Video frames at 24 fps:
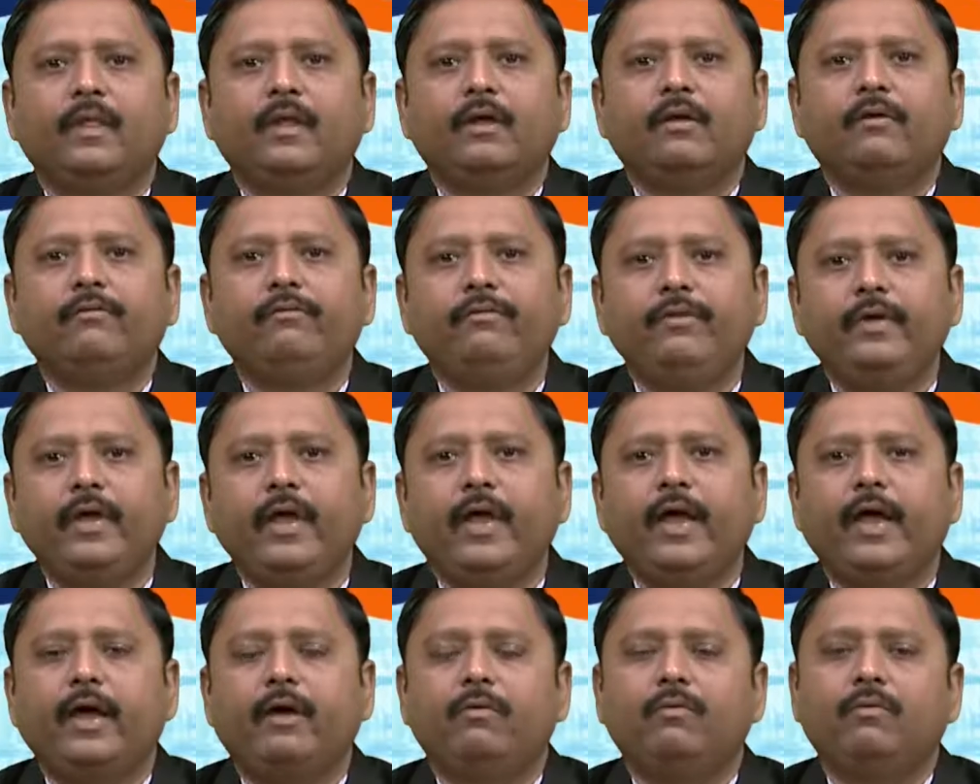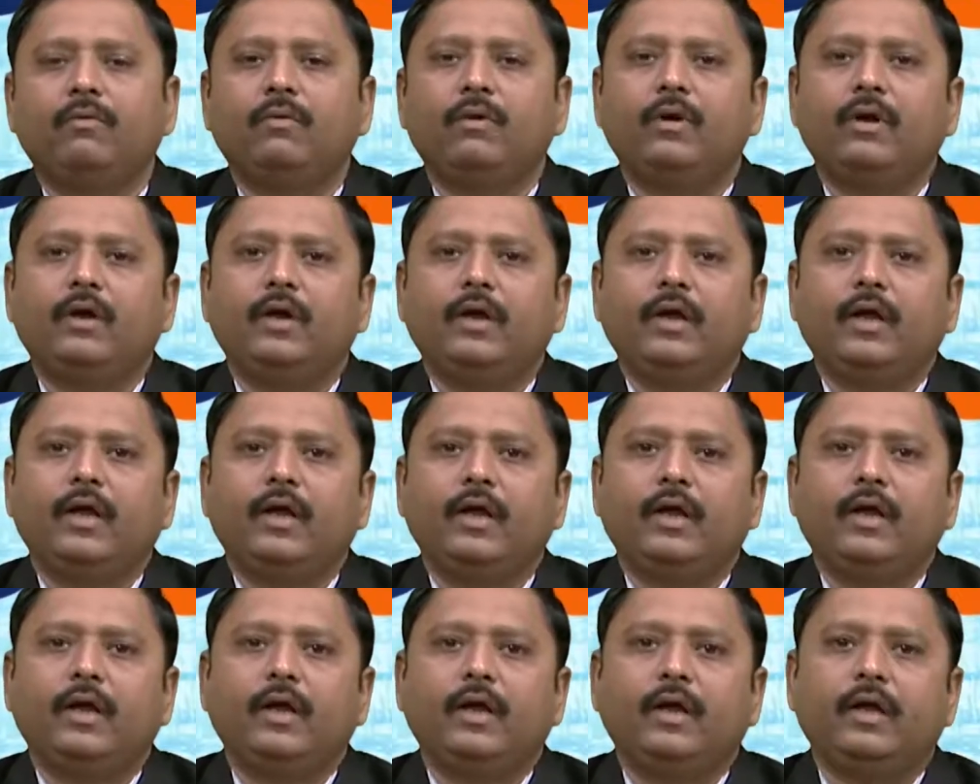we have
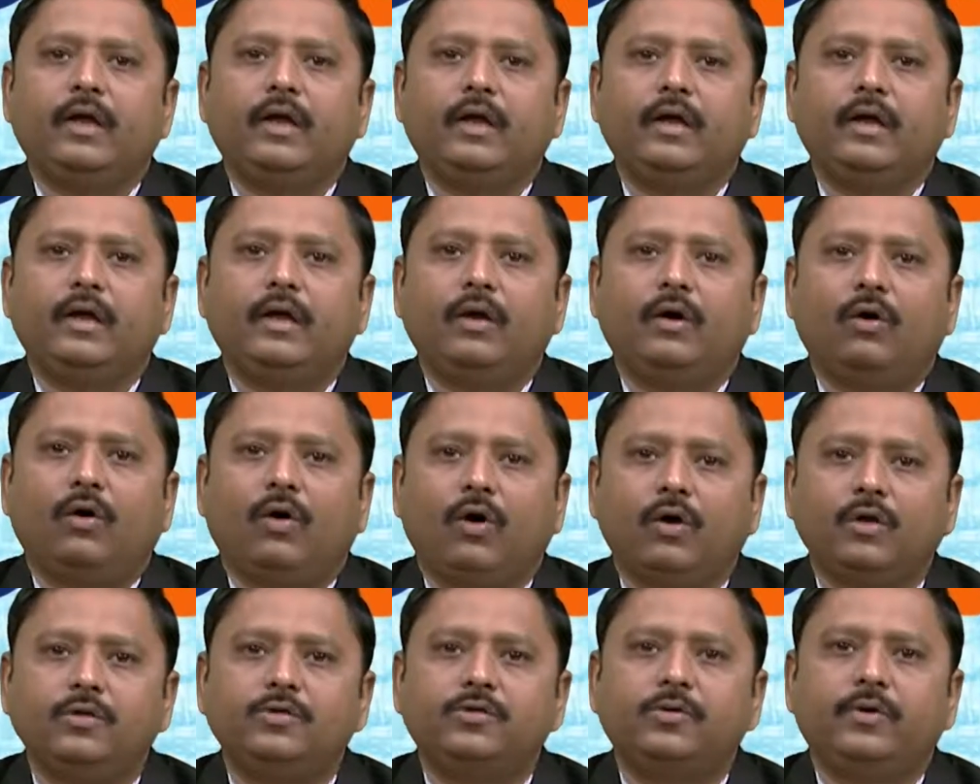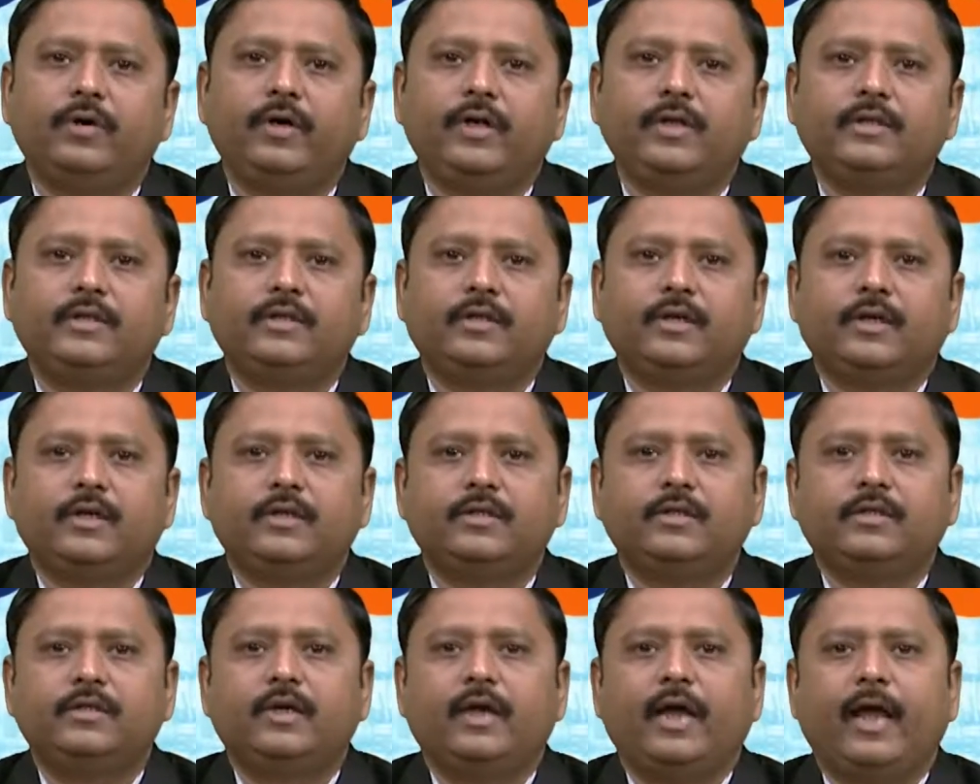also
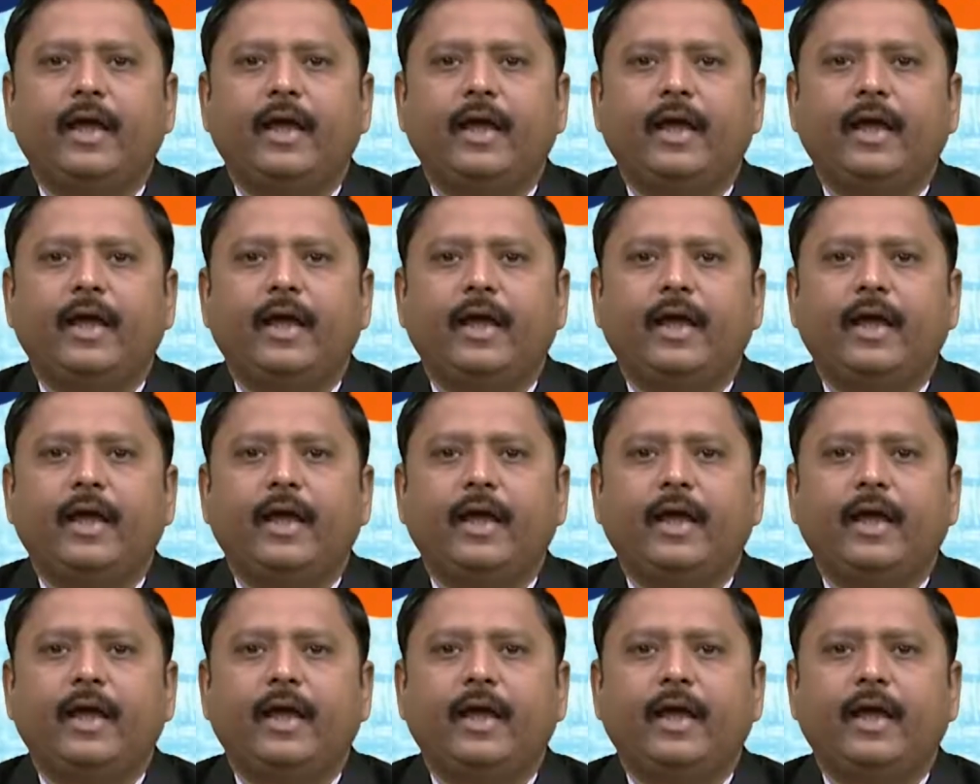discussed